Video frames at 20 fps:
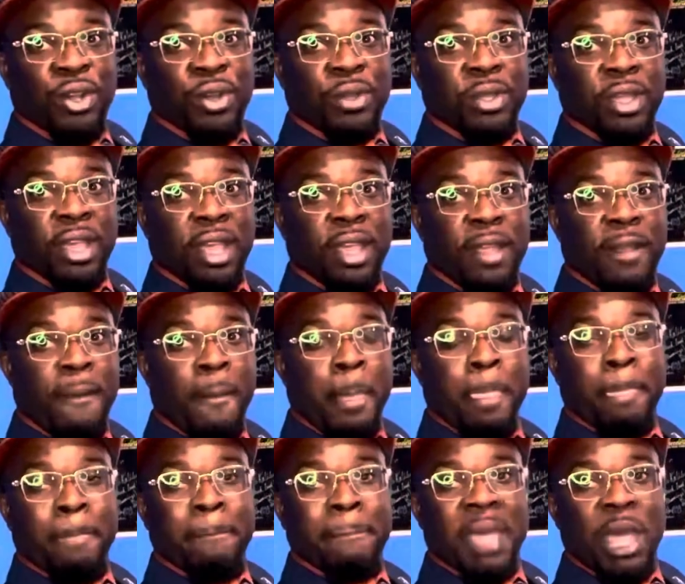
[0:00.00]
okay?
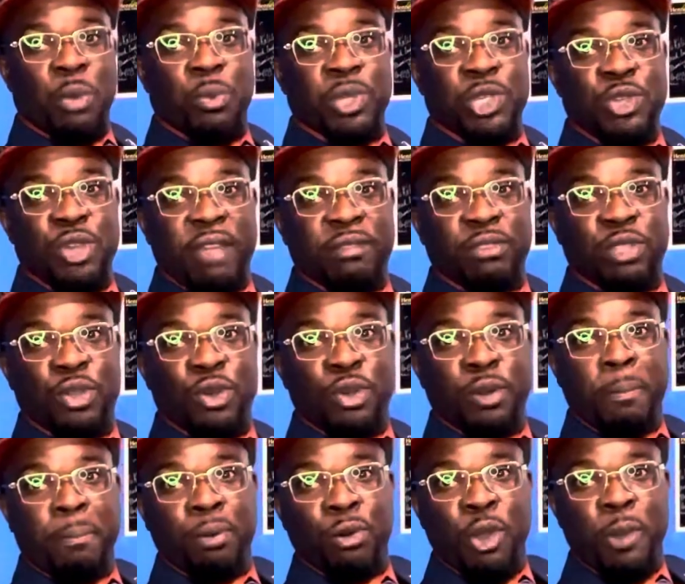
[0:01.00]
Now, when you have to go to
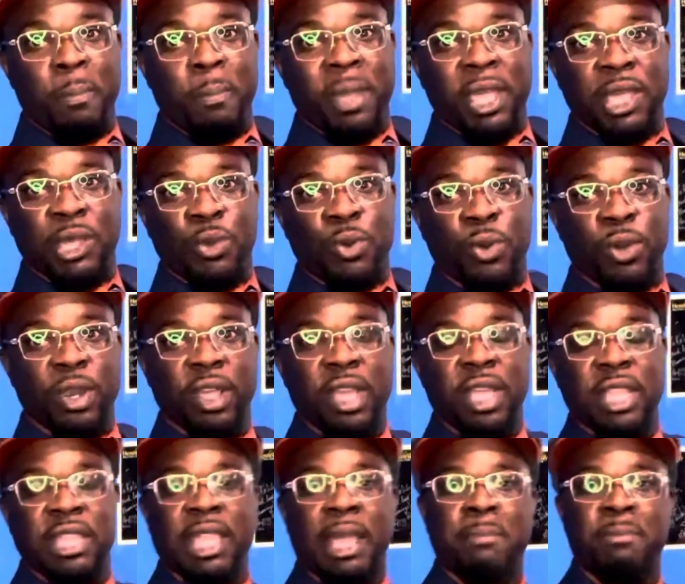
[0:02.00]
probate court,
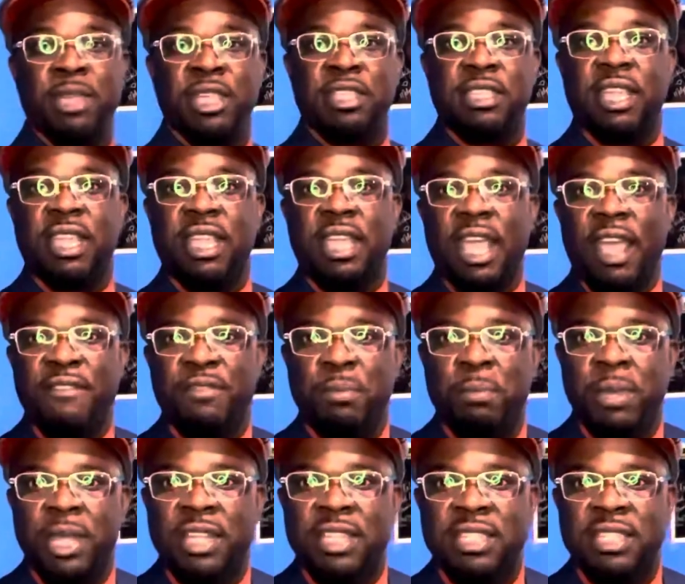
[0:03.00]
that means the
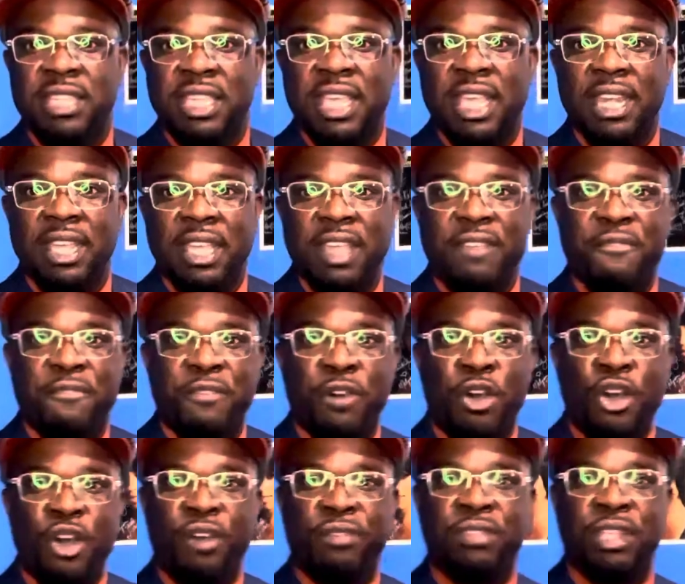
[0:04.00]
government is getting
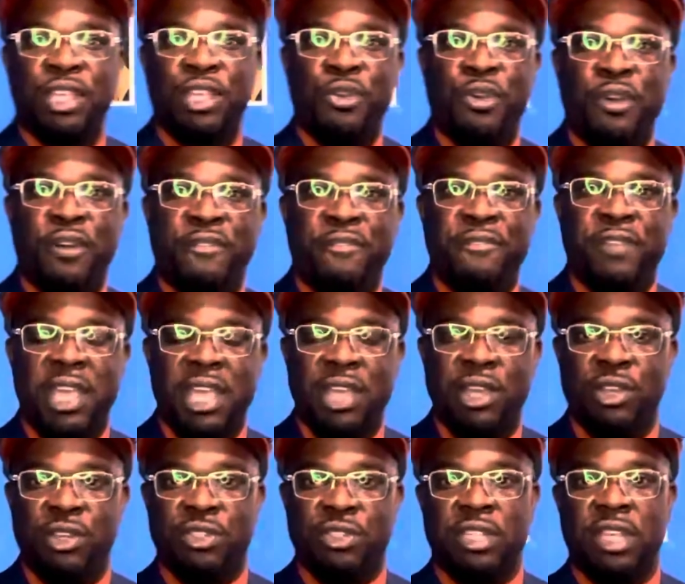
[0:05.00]
involved in your
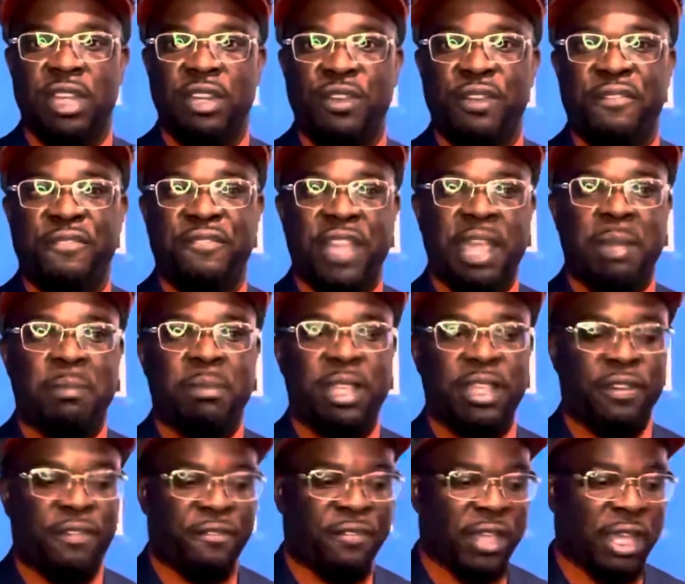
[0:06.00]
affairs, in your family
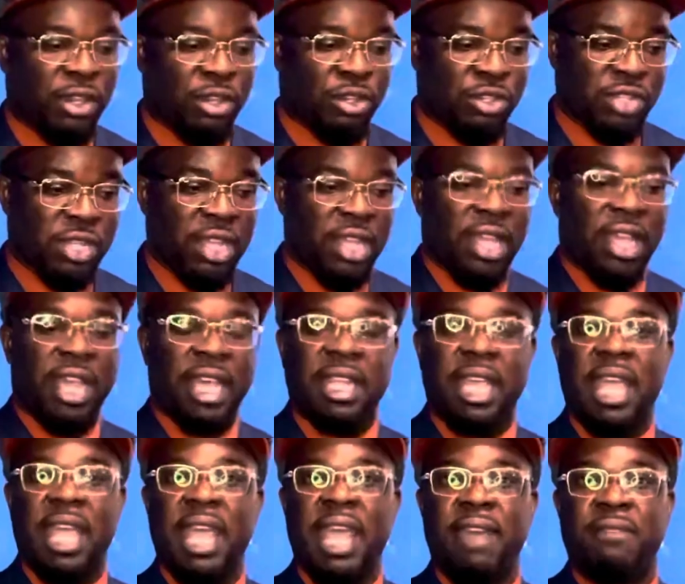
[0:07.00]
affairs, and
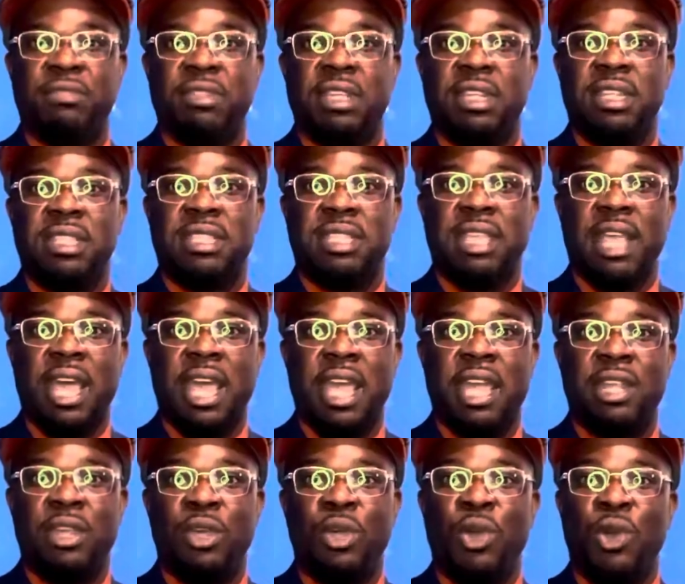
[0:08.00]
they have to
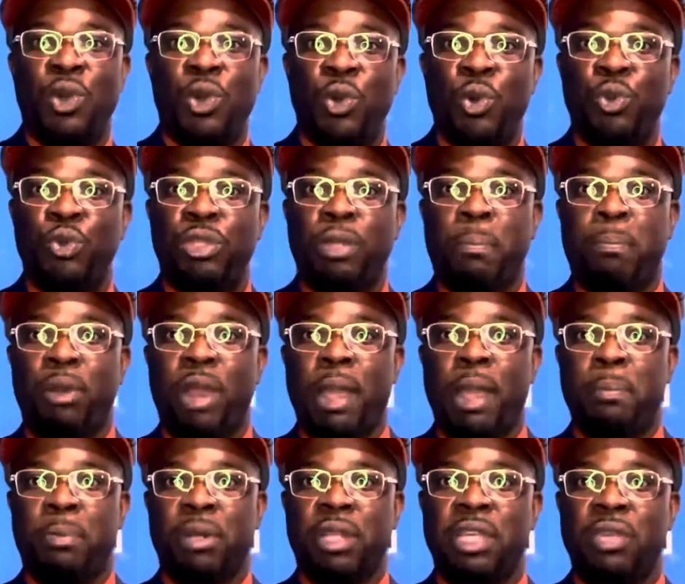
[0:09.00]
decide who the
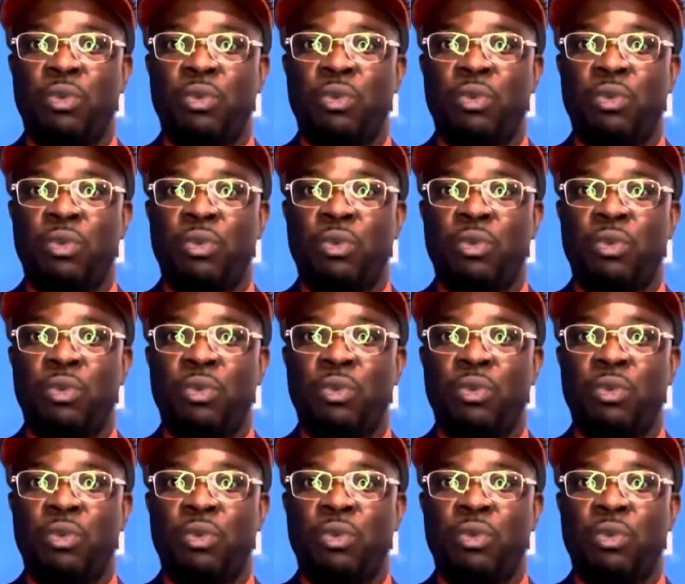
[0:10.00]
property